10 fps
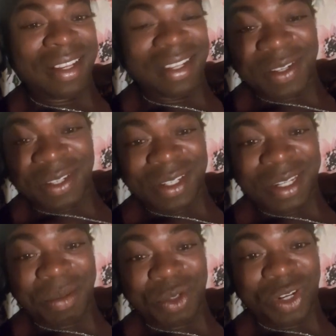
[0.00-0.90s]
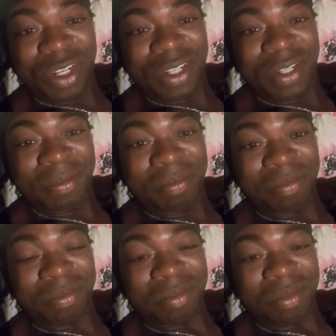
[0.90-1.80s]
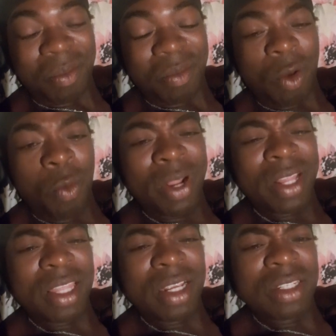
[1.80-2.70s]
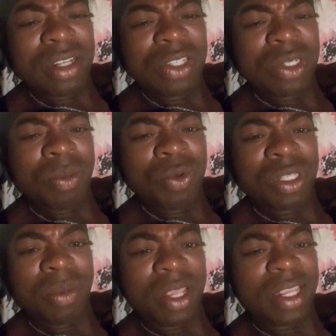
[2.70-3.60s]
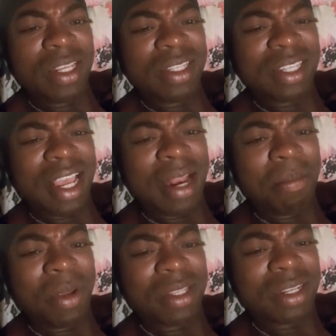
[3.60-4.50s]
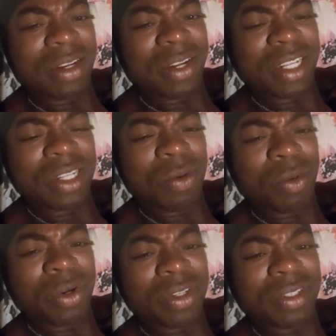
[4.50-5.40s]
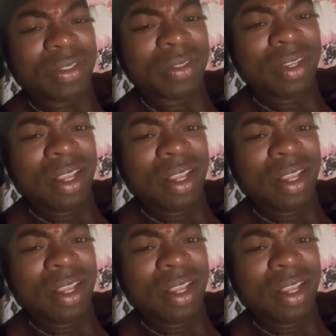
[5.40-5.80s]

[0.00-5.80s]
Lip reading: It doesn't seem strange to you? When things are supposed to be easier and better, they're getting worse.